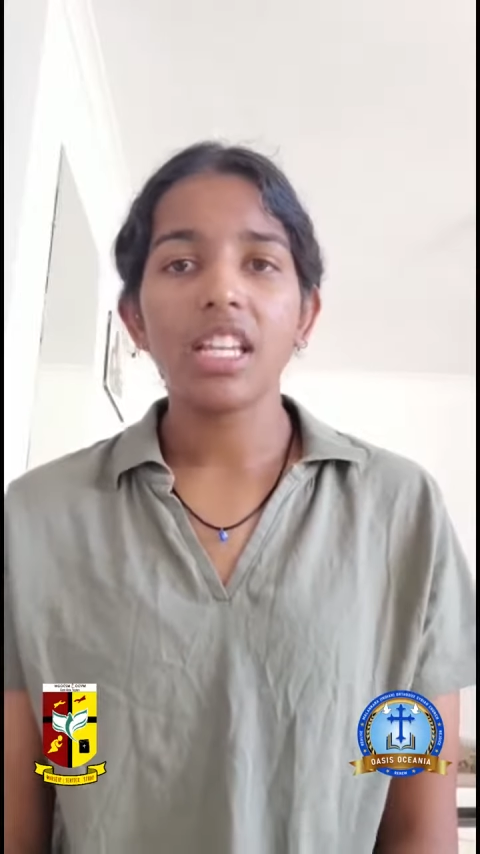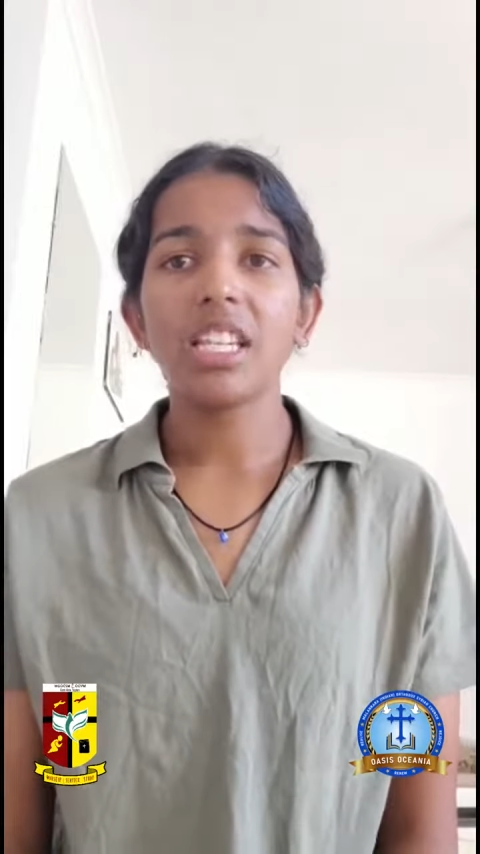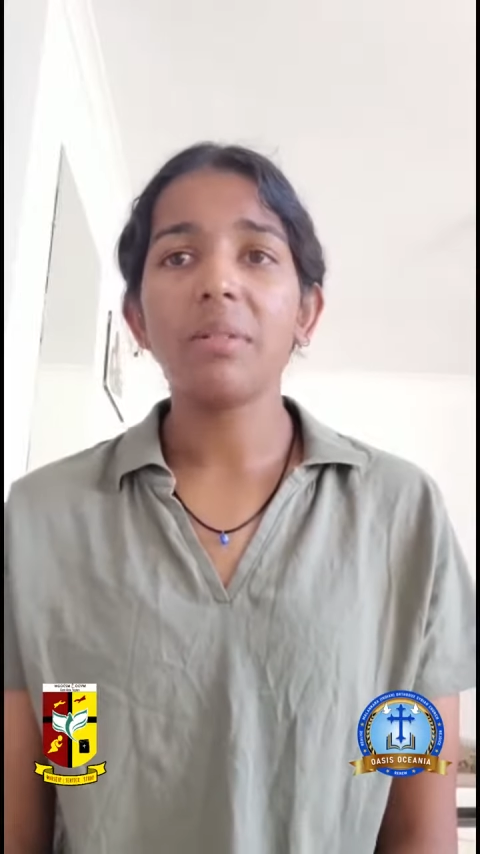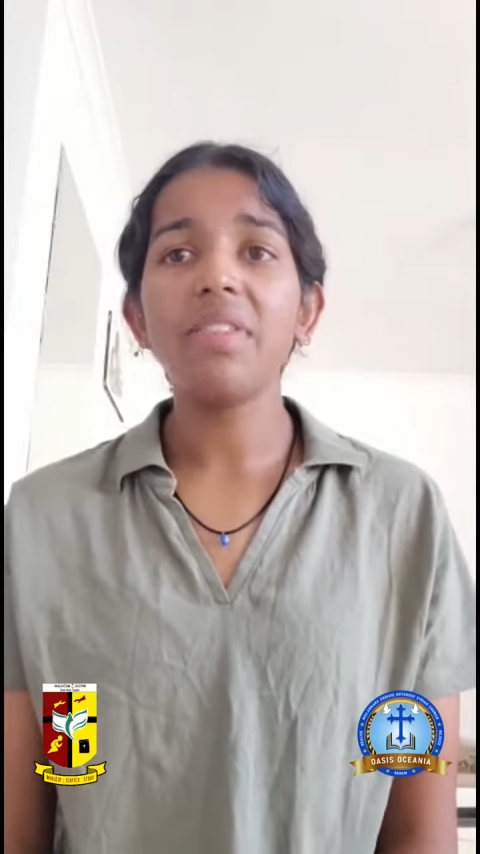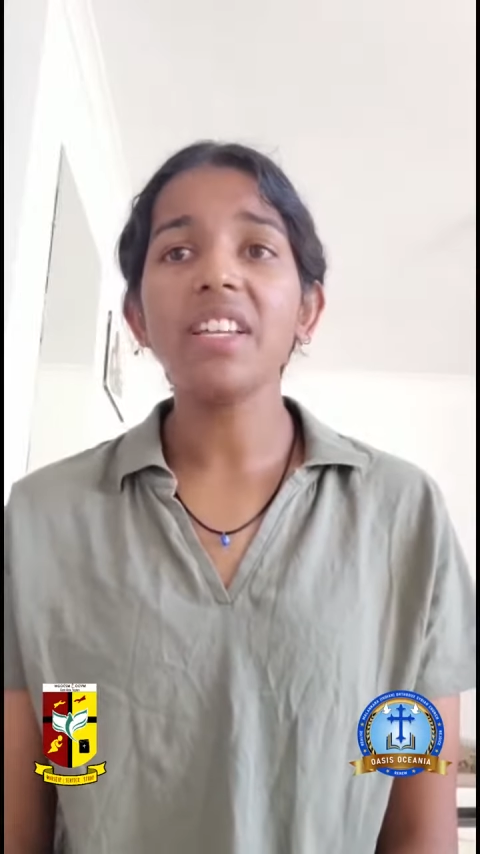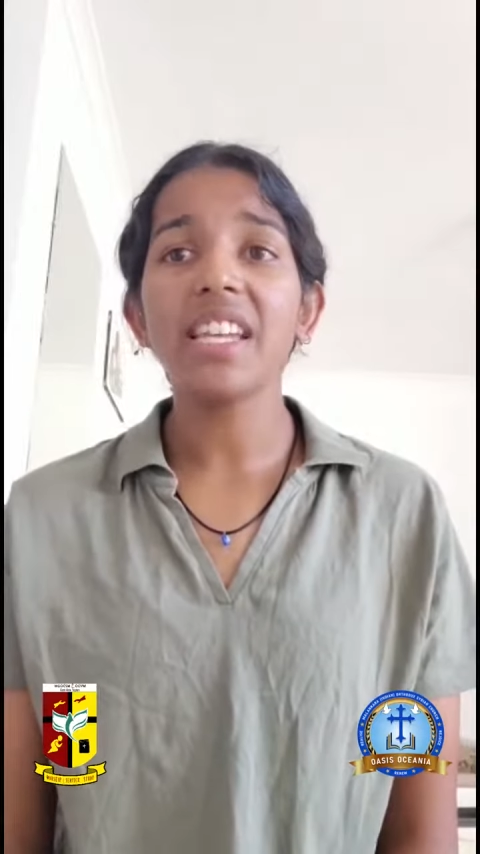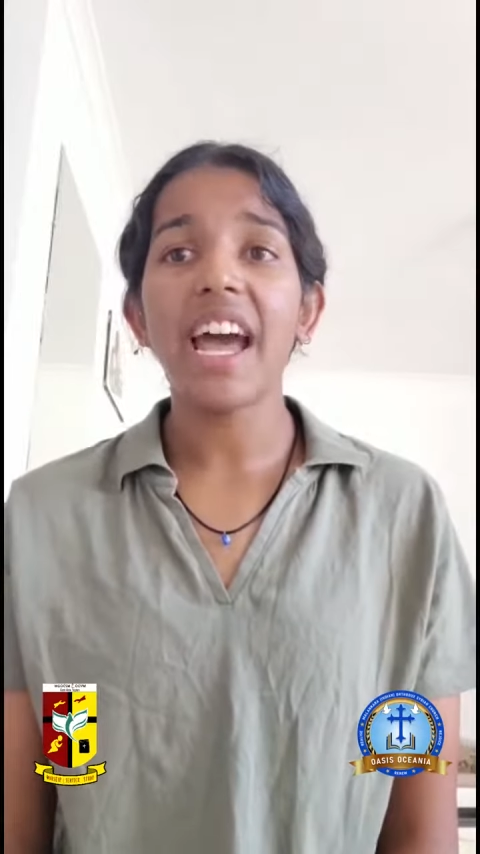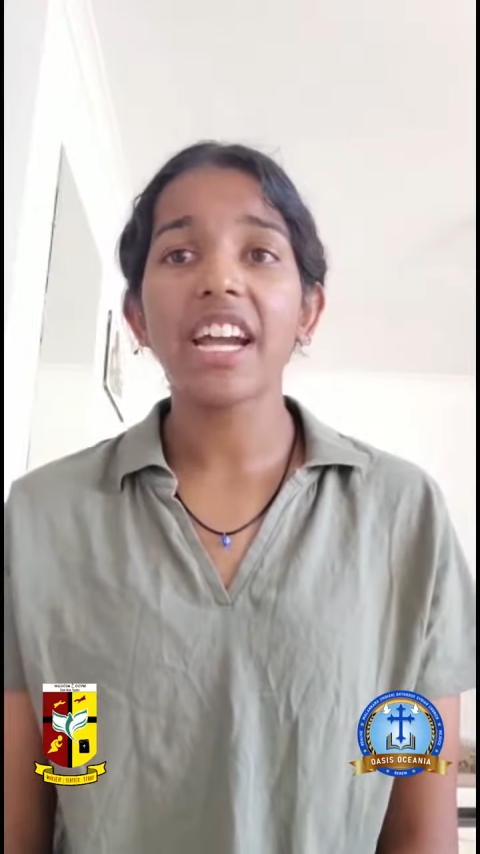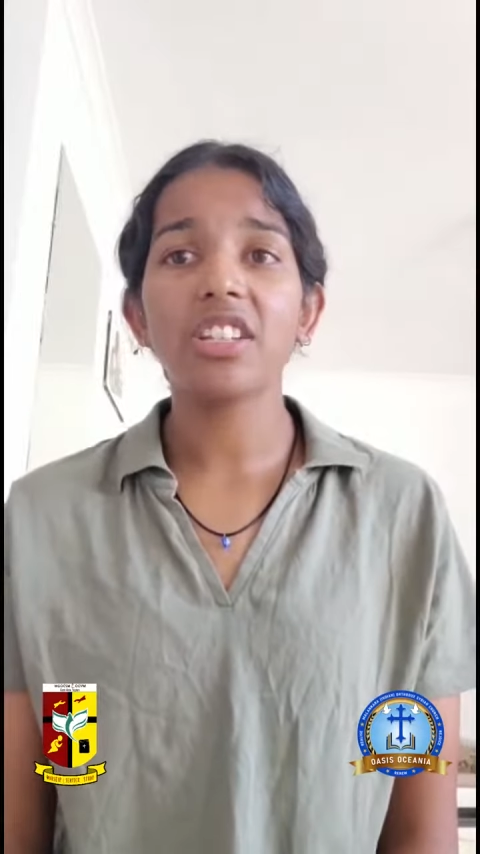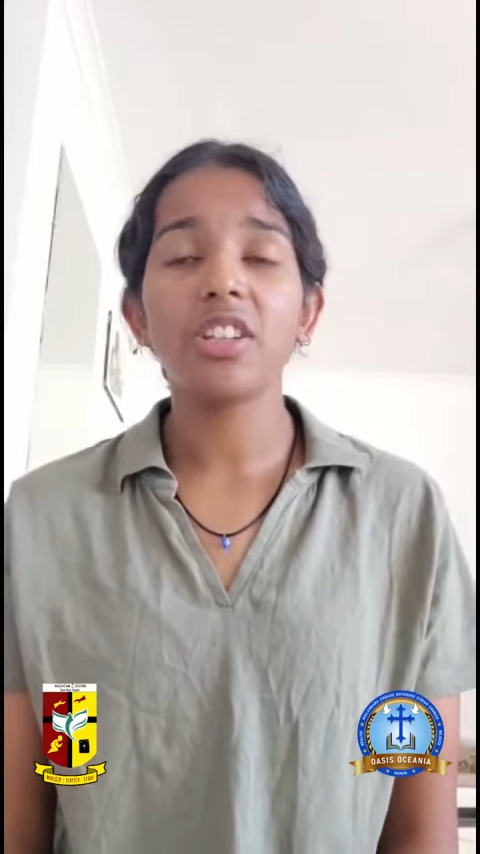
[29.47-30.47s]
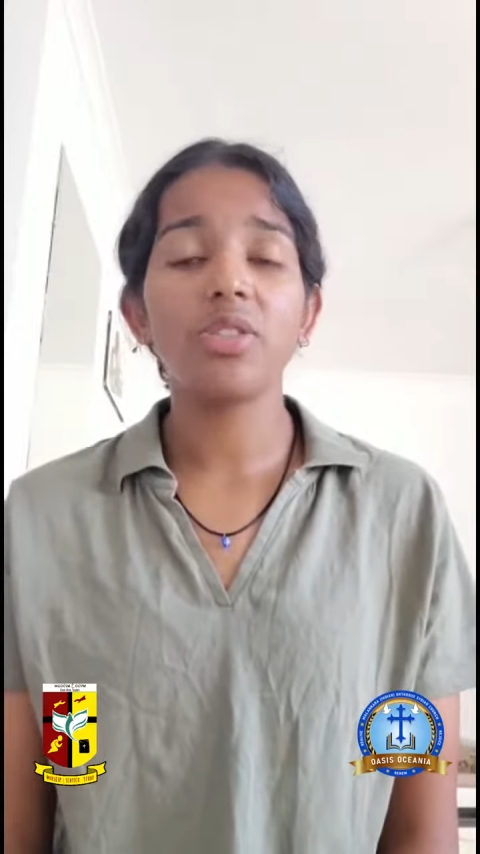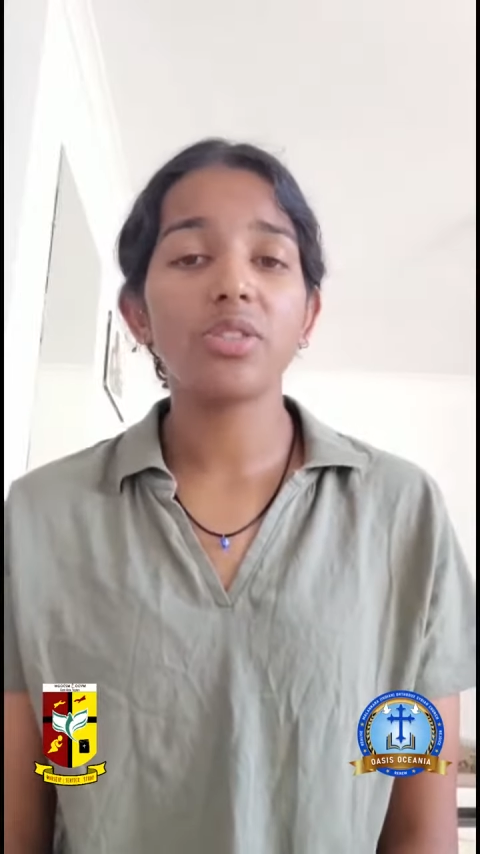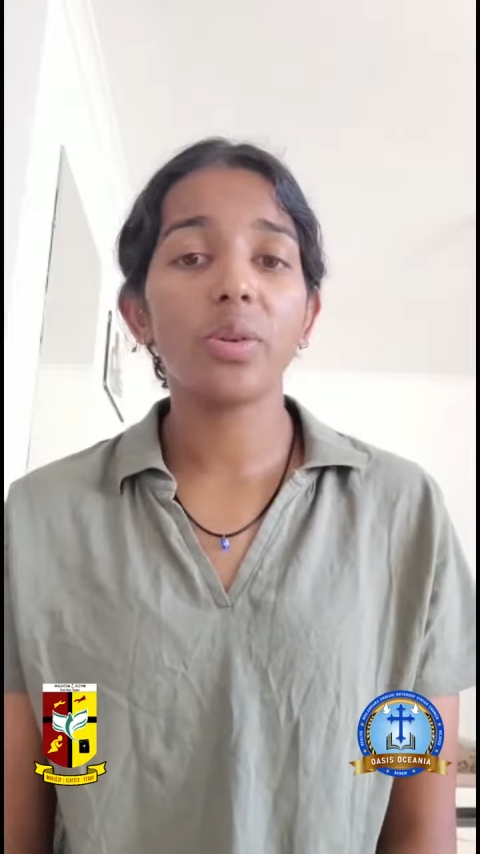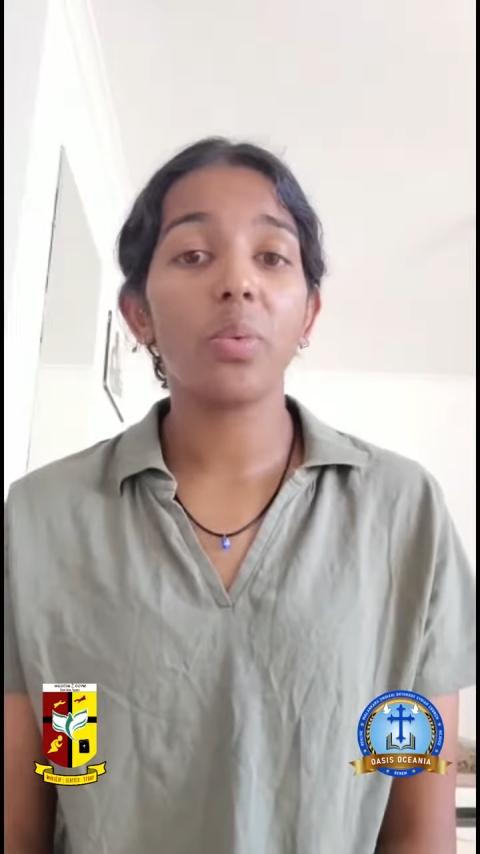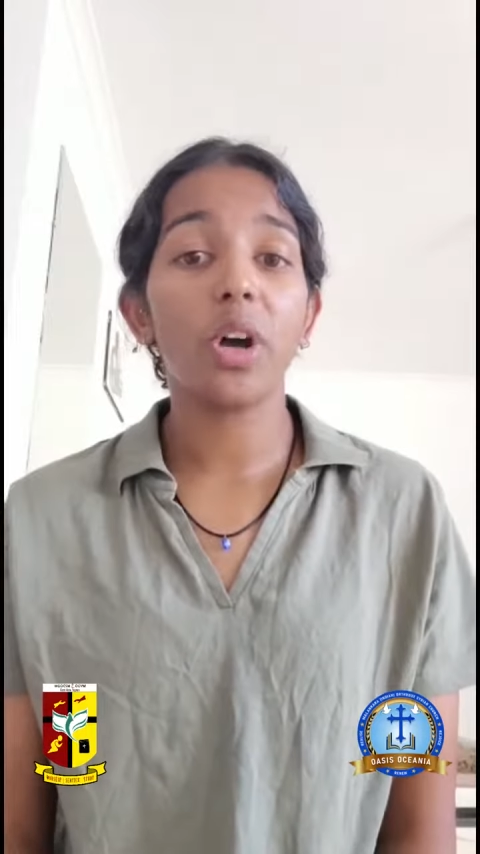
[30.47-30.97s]
Some of us actually
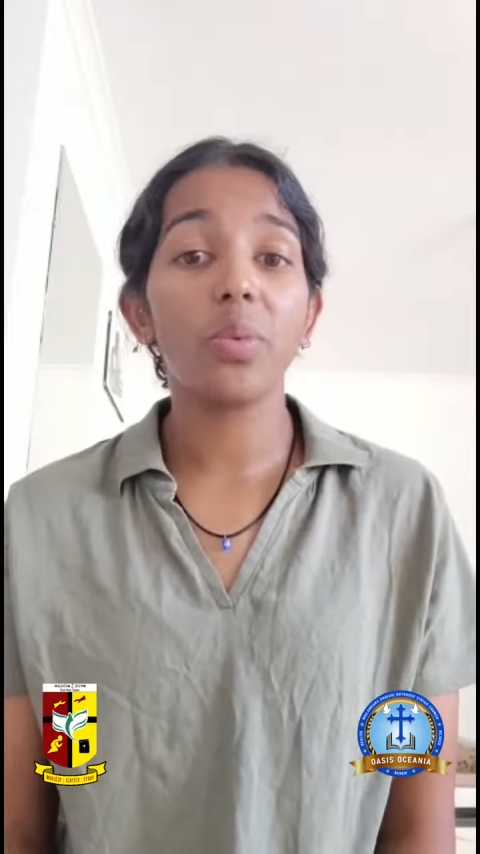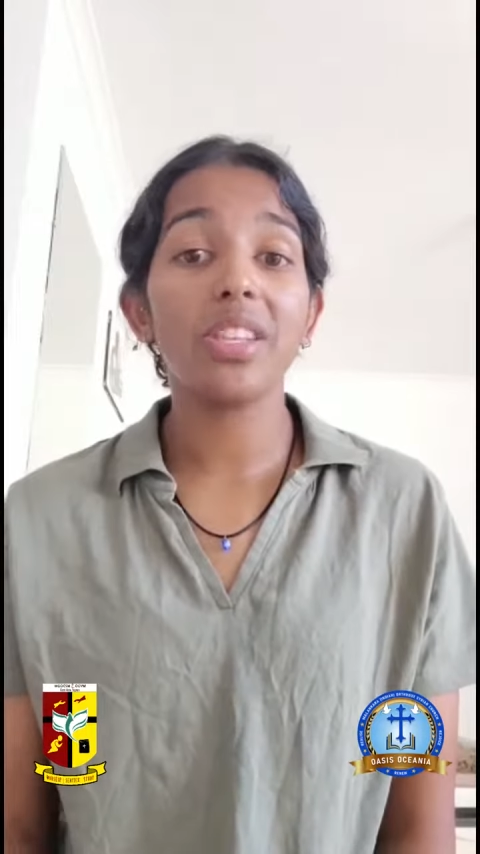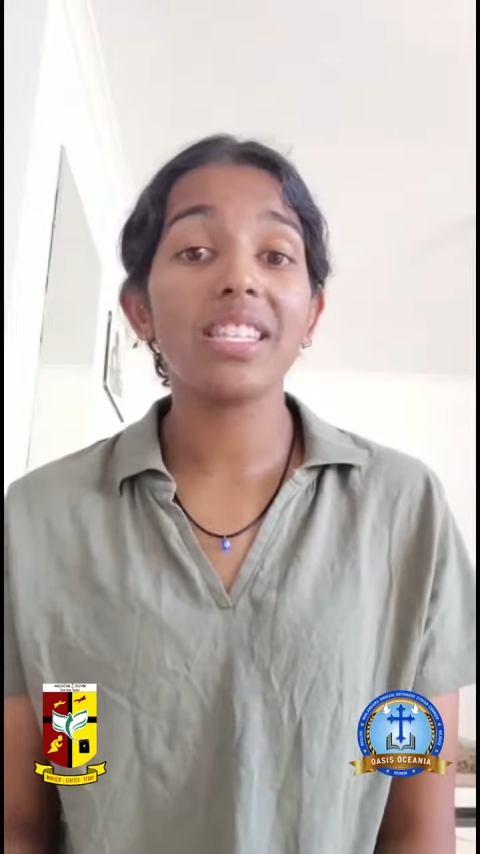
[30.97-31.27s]
use a word with